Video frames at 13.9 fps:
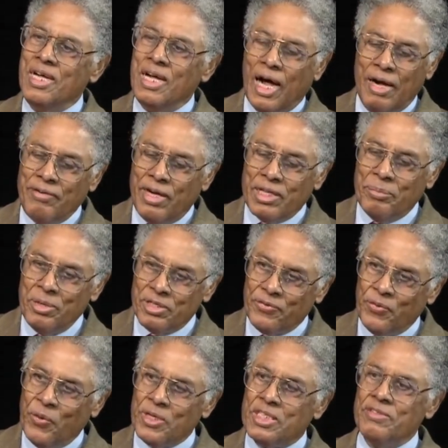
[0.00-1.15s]
I've had the
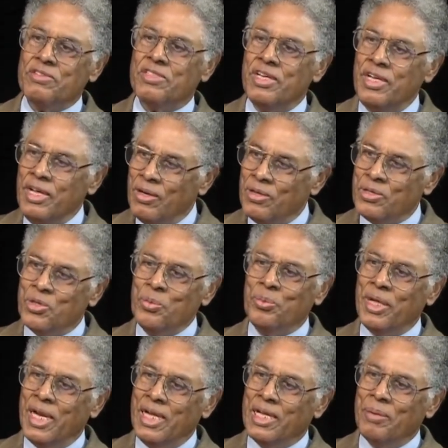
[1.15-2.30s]
misfortune of sitting in on 2
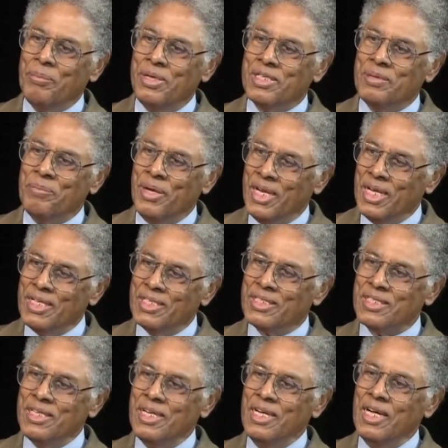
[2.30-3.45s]
planning commission meetings.
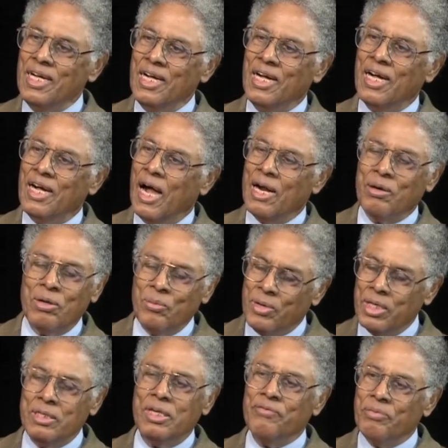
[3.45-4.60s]
I don't know what
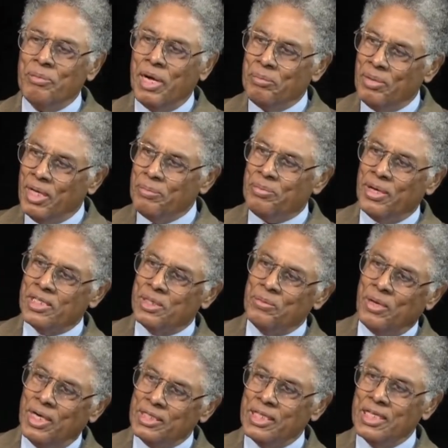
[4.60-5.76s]
it did for my blood pressure
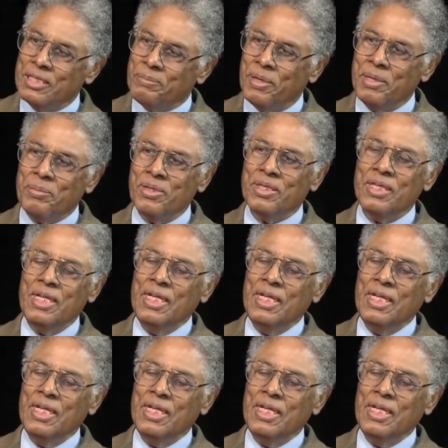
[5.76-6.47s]
watching these people.